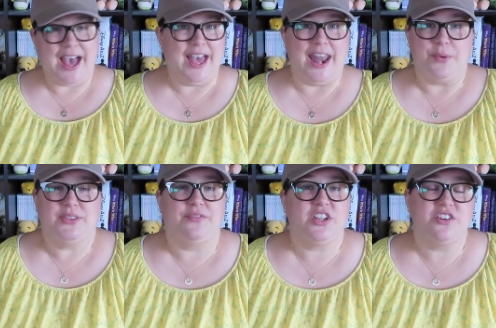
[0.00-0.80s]
and I would
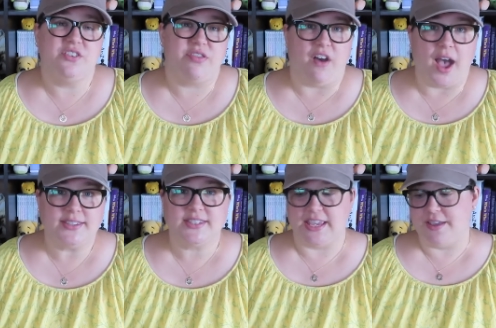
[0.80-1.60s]
love to hear your
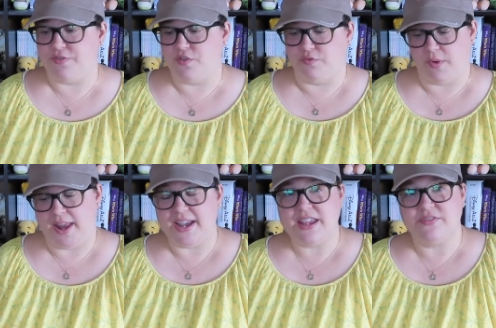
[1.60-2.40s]
thoughts. If you've
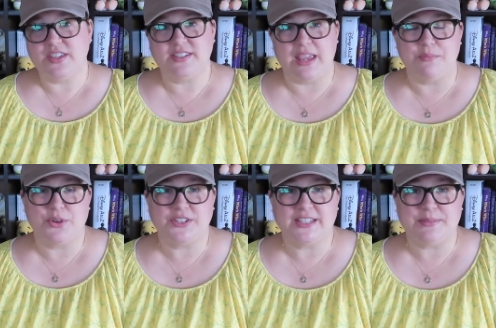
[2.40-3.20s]
read any of these same
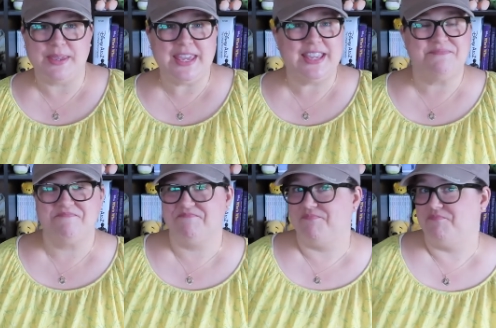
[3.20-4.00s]
books as me,
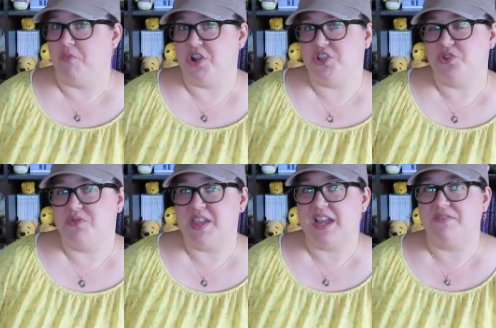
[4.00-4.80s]
what did you
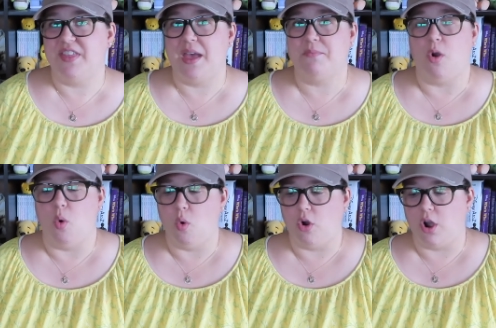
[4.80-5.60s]
think of them?
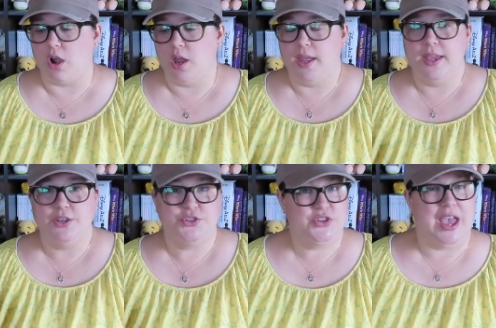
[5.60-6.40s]
Or
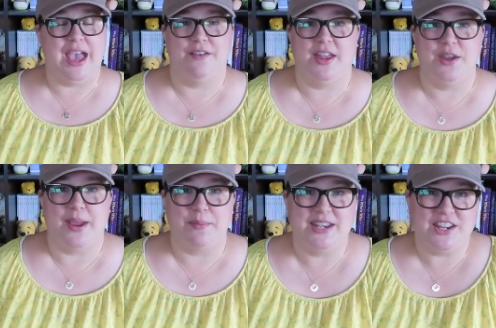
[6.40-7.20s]
do you have any
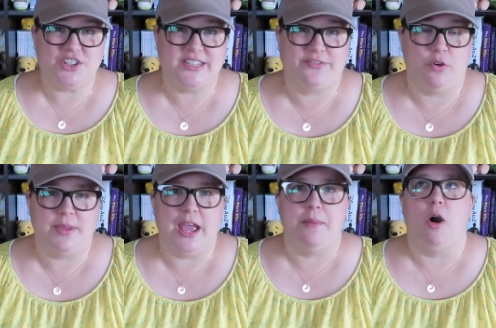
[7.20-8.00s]
recommendations for
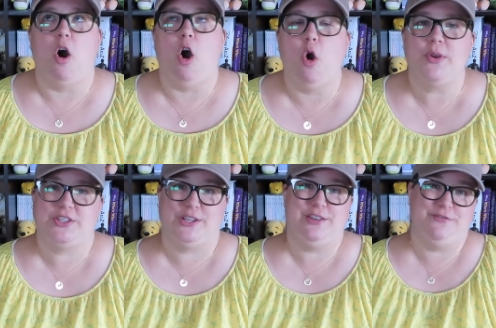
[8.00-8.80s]
me? I'm
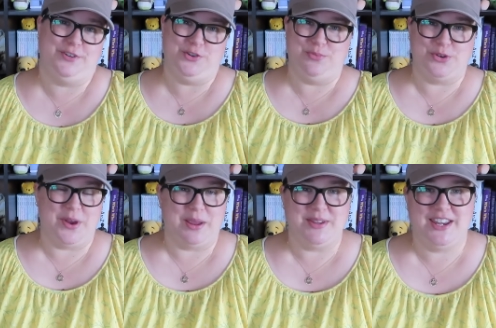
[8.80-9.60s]
always looking for new book
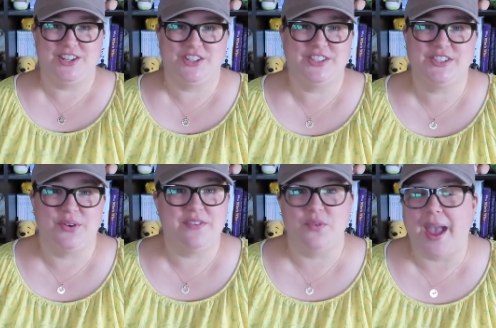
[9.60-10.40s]
recommendations. So
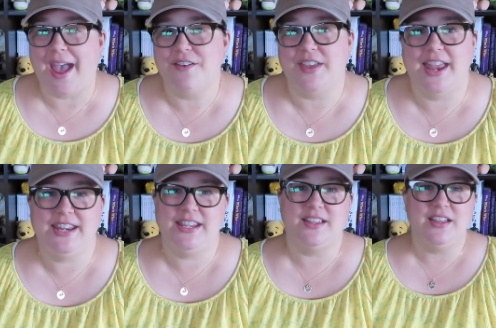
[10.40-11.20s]
if you have
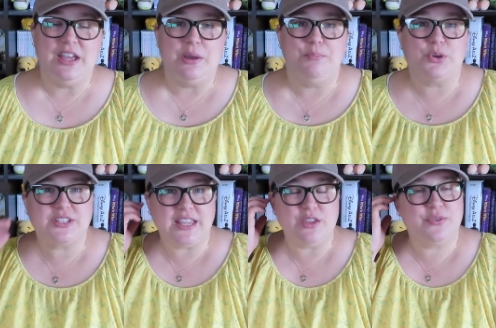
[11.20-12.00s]
any
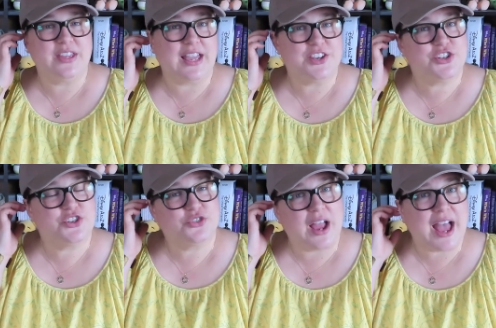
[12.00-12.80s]
books that you think I should
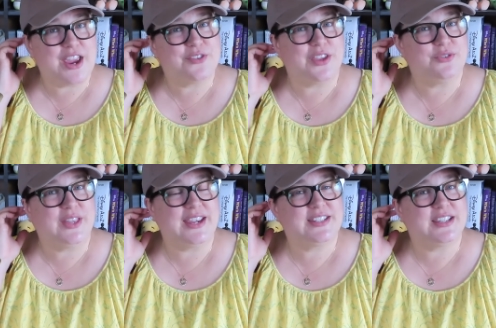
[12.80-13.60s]
try or that you'd
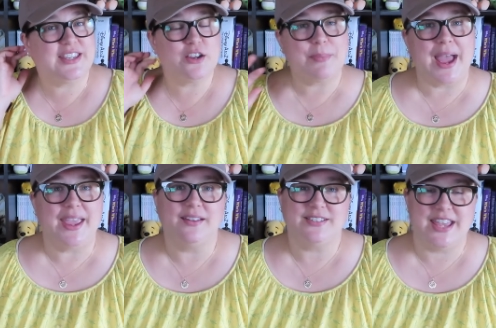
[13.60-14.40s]
like to hear
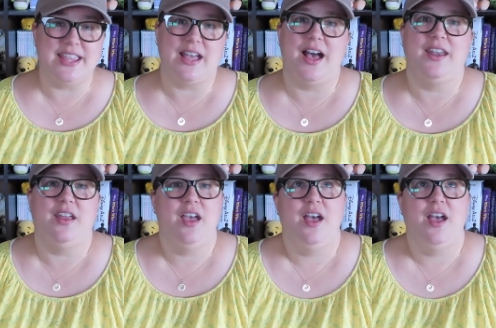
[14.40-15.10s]
my take on,